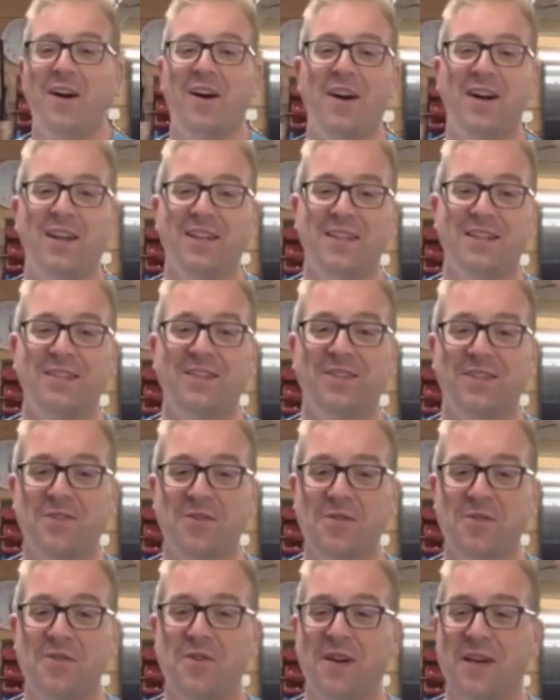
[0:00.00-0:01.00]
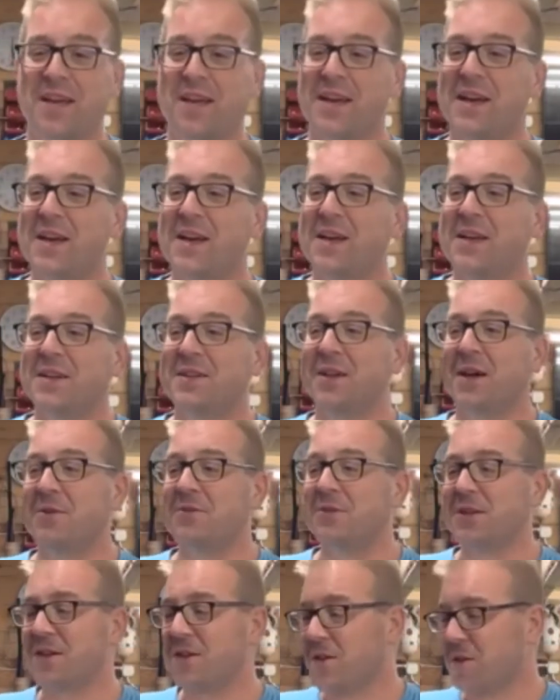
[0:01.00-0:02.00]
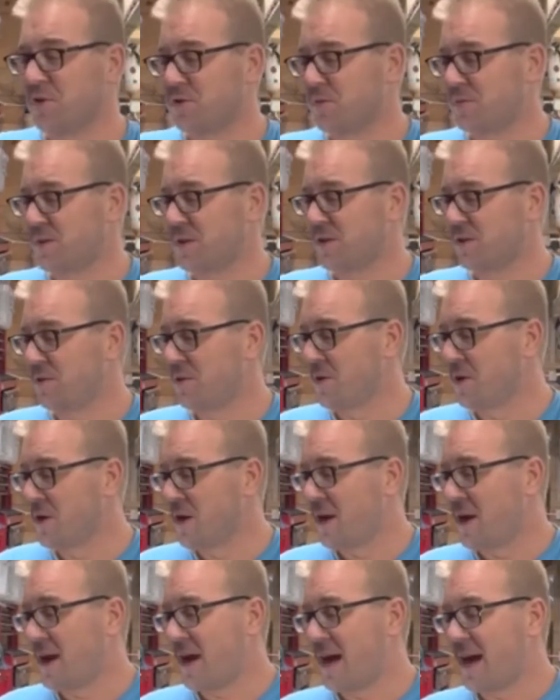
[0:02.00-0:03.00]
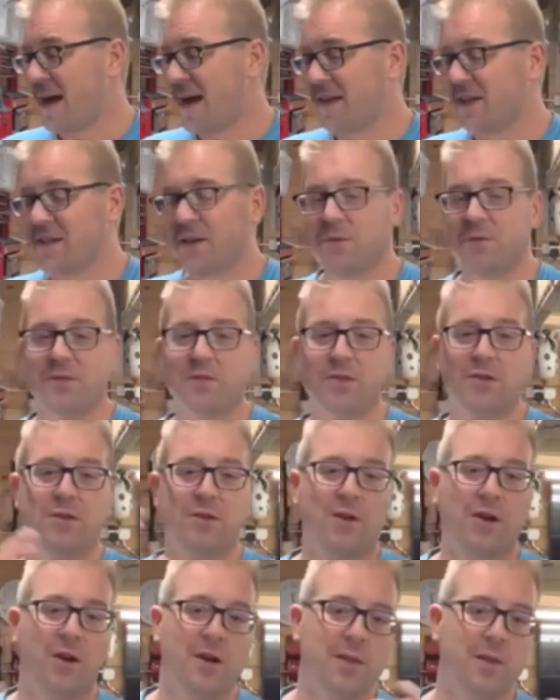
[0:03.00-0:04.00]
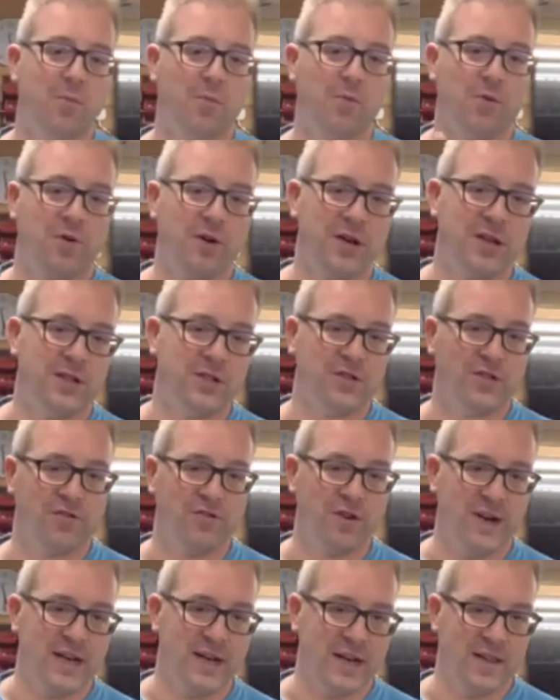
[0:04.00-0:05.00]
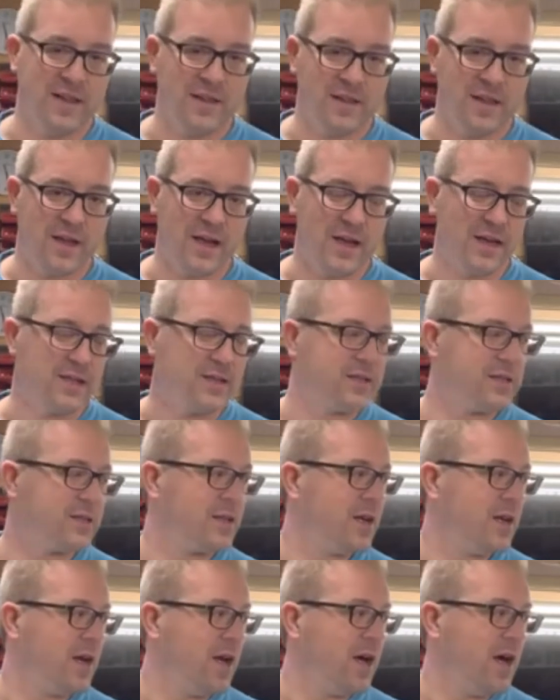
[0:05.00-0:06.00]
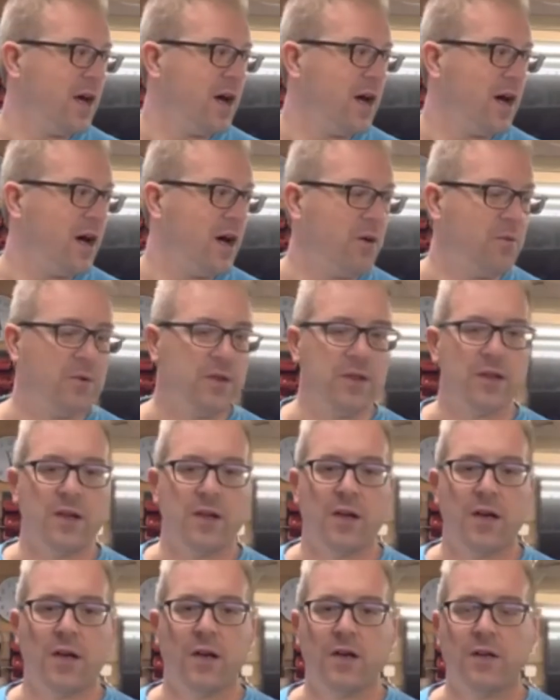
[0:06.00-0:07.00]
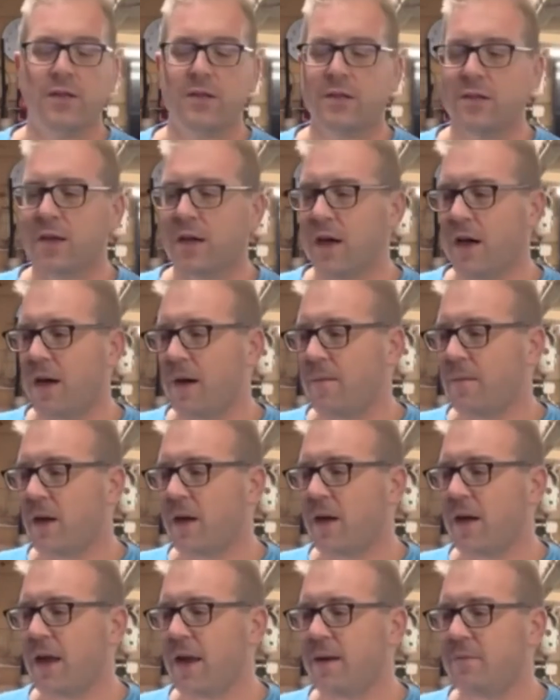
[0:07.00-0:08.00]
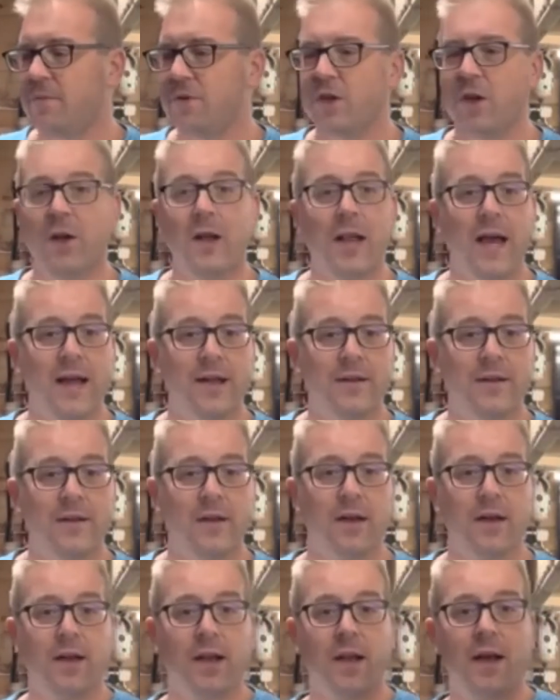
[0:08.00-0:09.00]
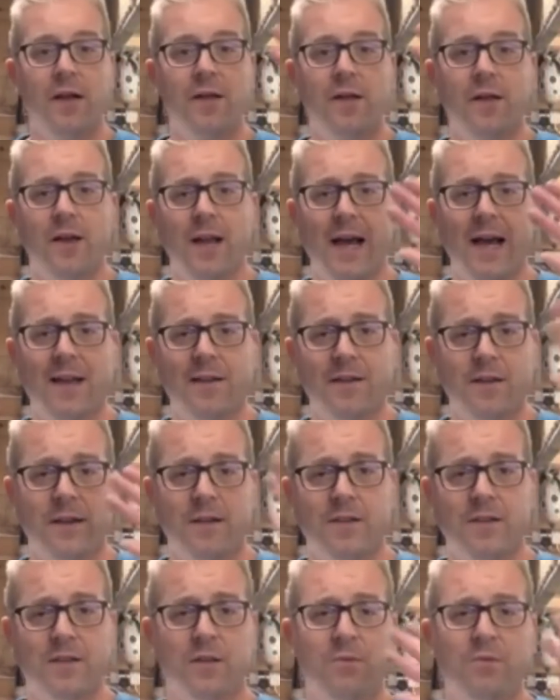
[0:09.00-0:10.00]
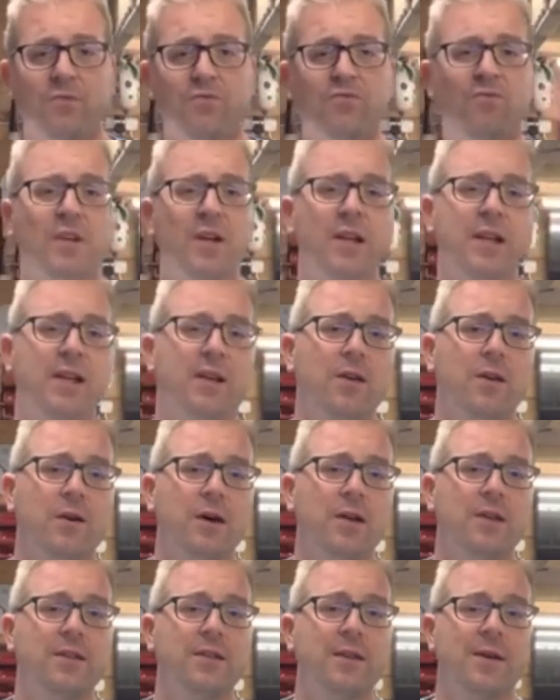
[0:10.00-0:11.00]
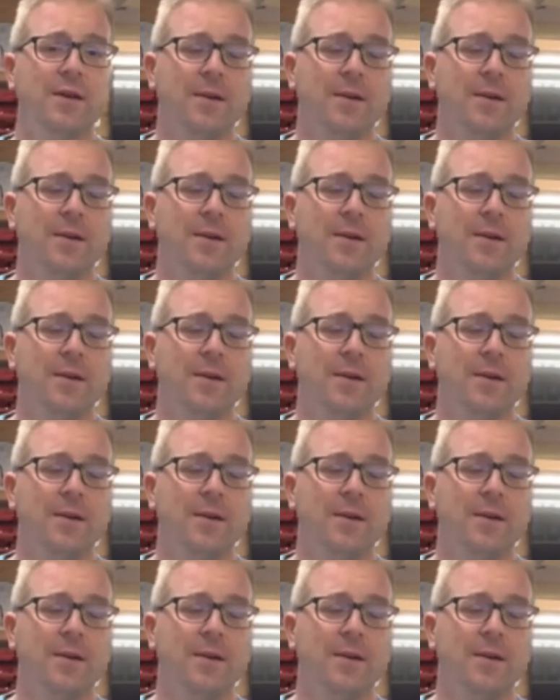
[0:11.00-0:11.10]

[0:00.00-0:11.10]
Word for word: funny story. So I was in the hospital and I was doing like the pre-screening things uh, with the nurse. Um, her name's Yolanda. Hello, Yolanda. She was really nice.